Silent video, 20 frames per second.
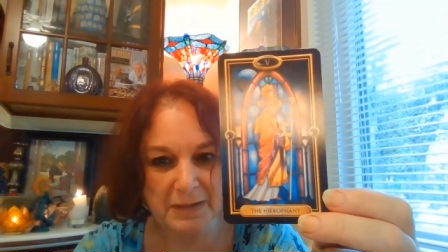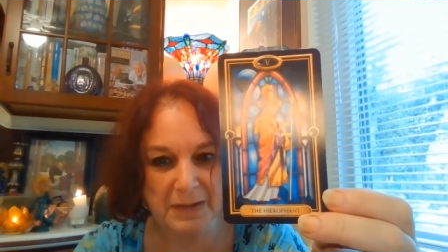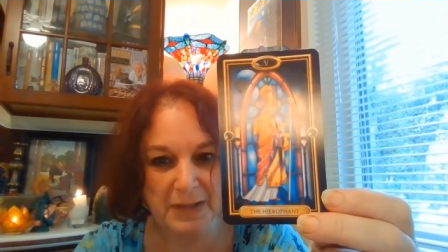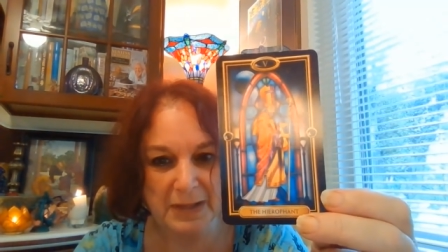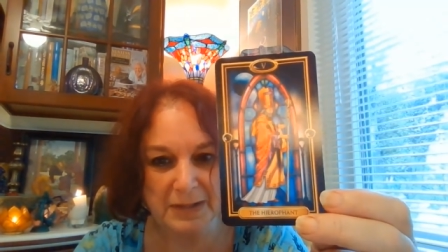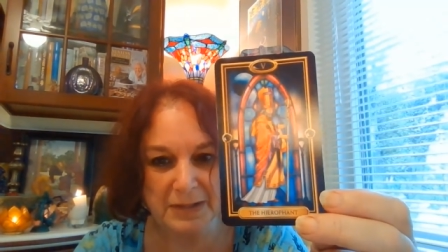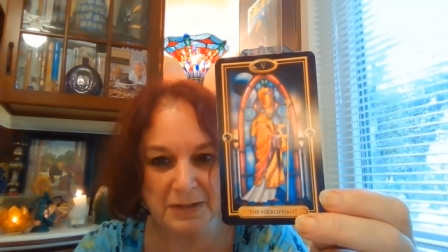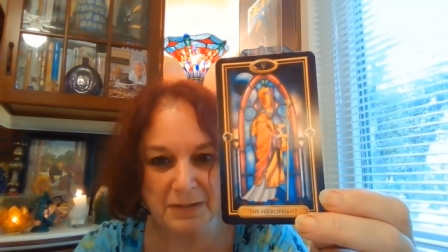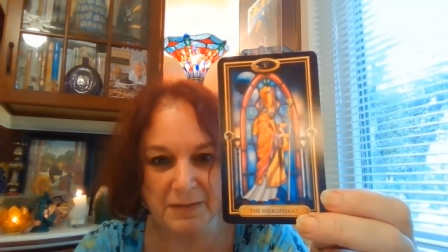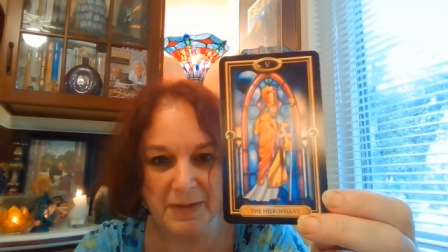
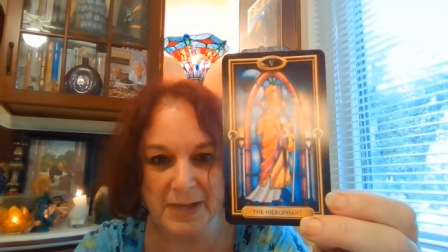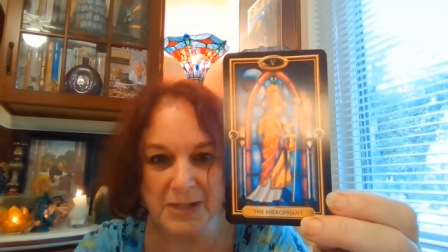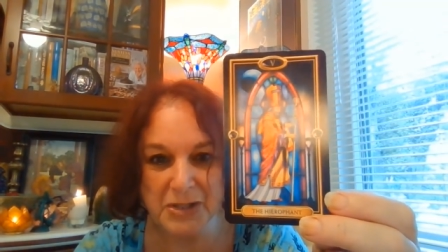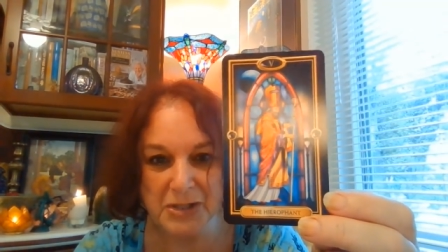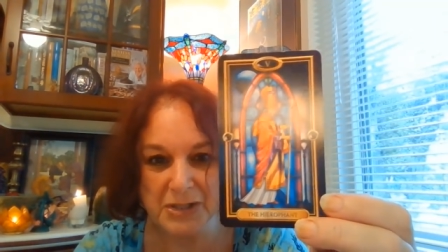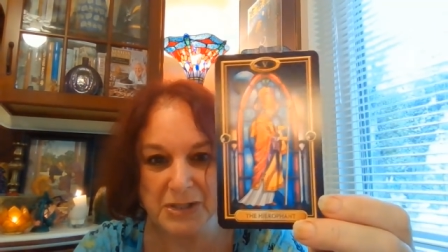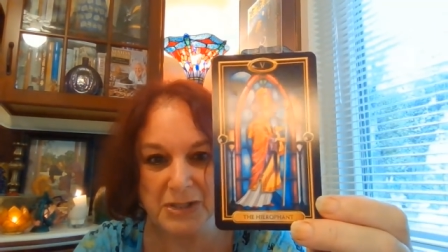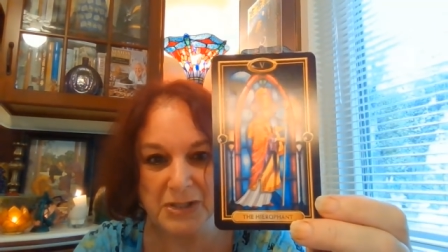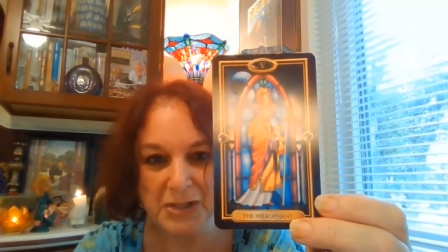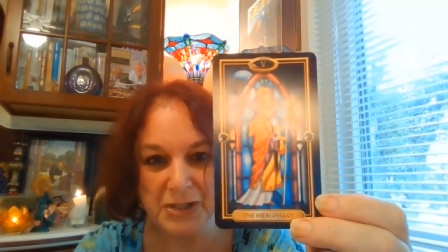
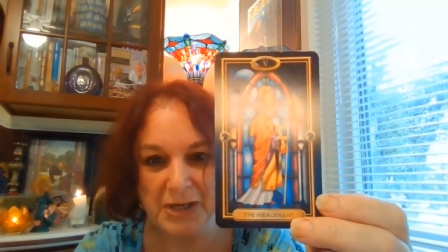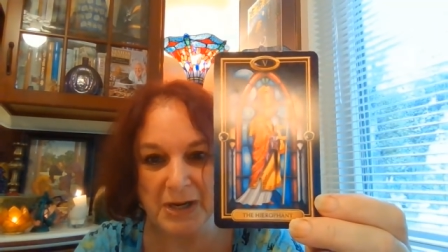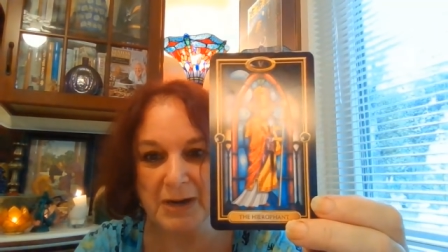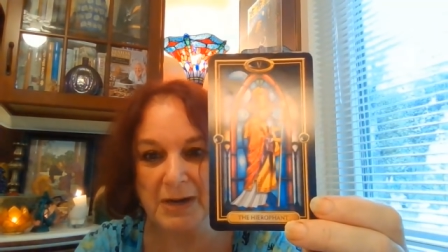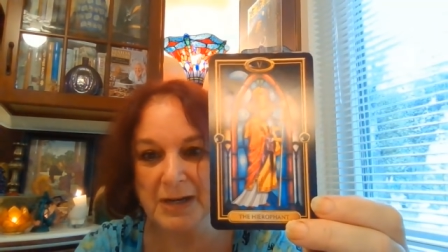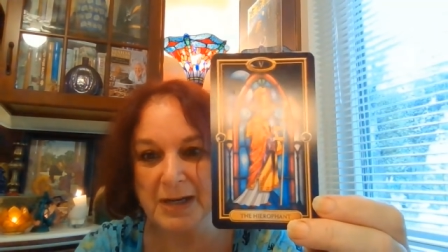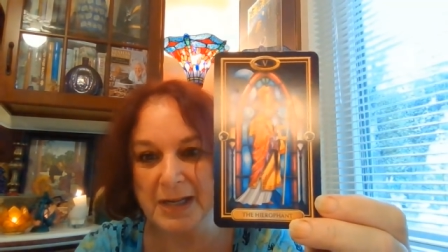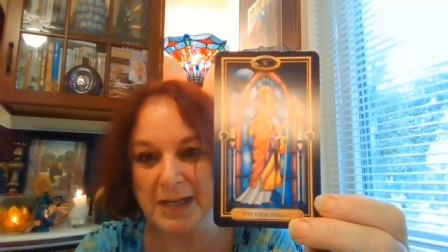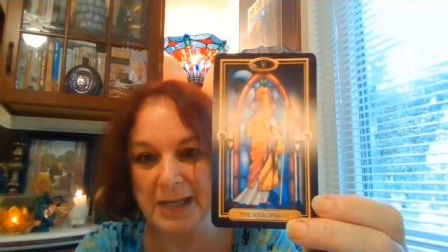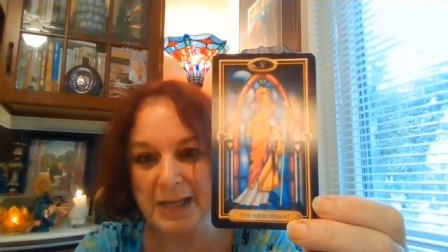conservation
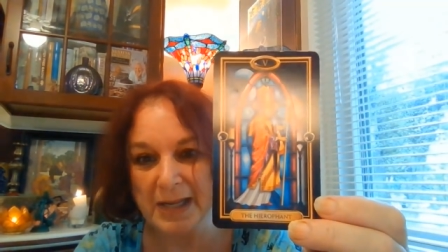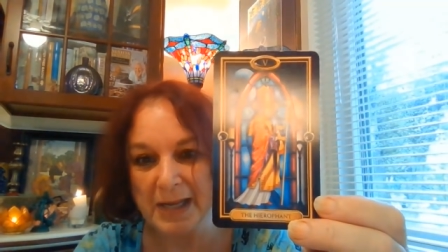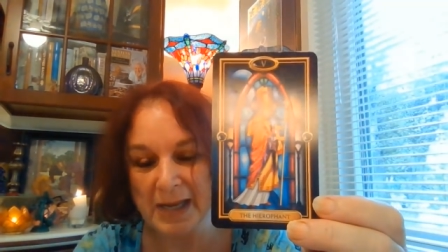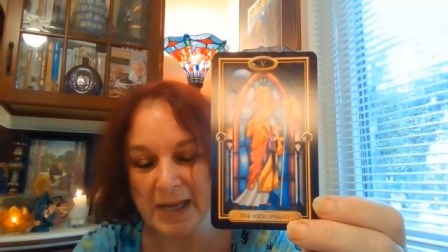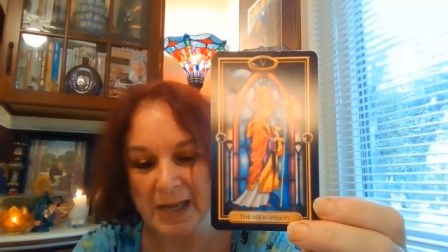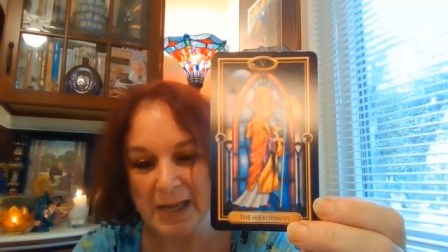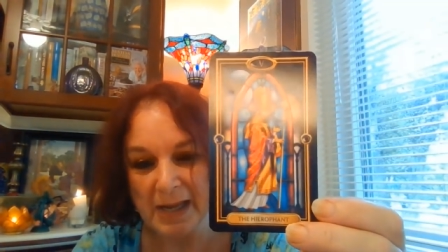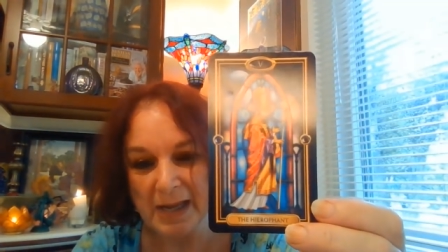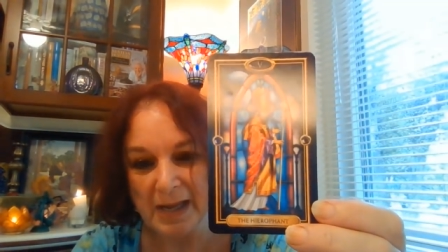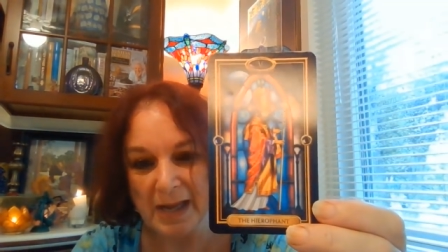charity,
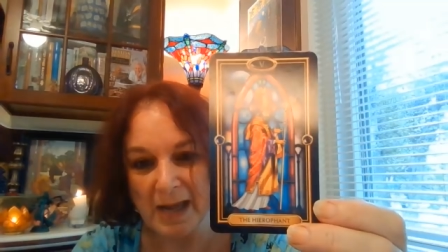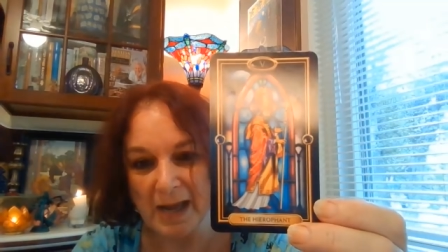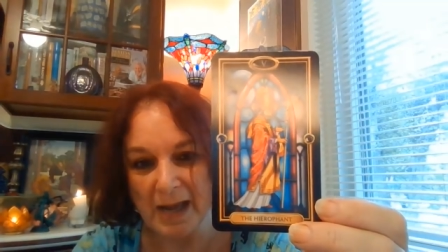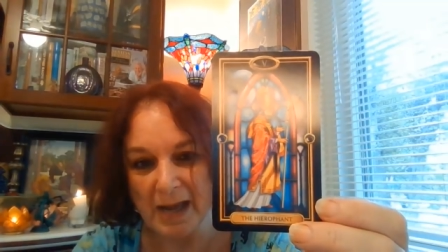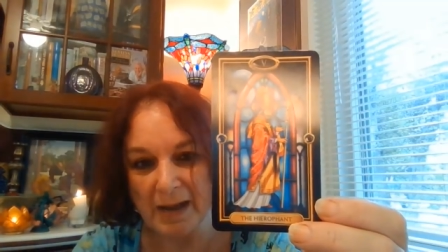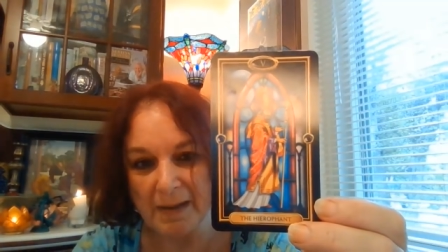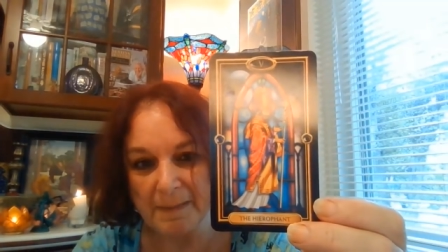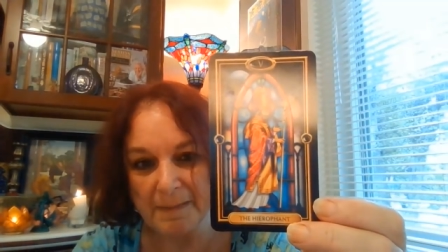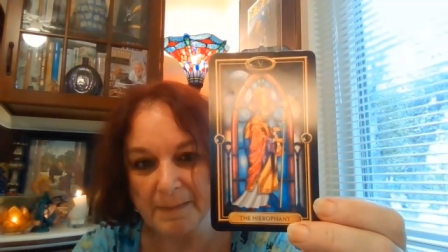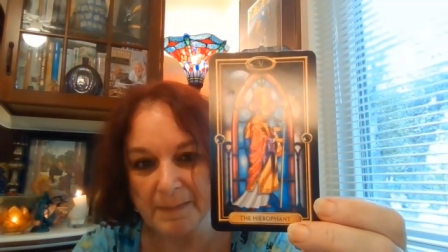
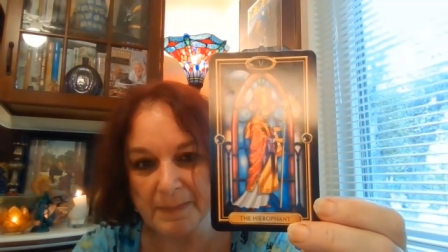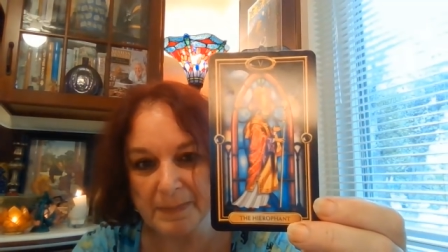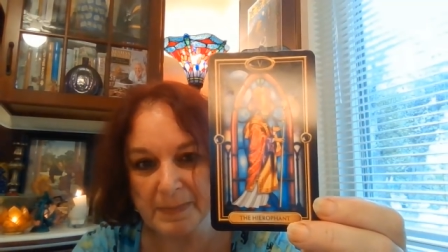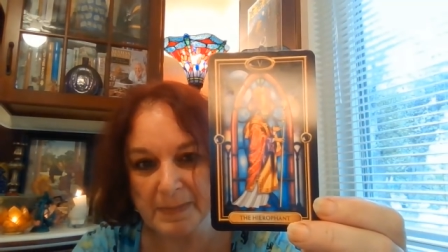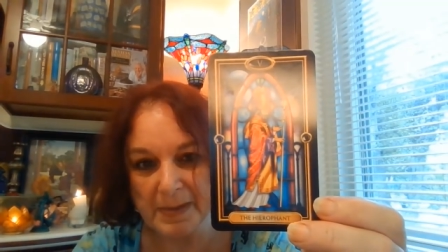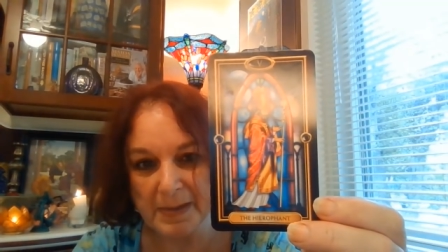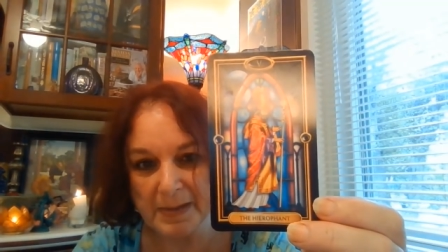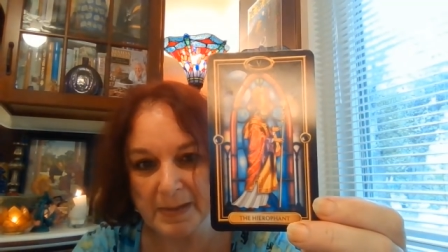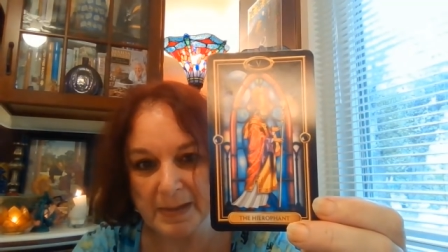um,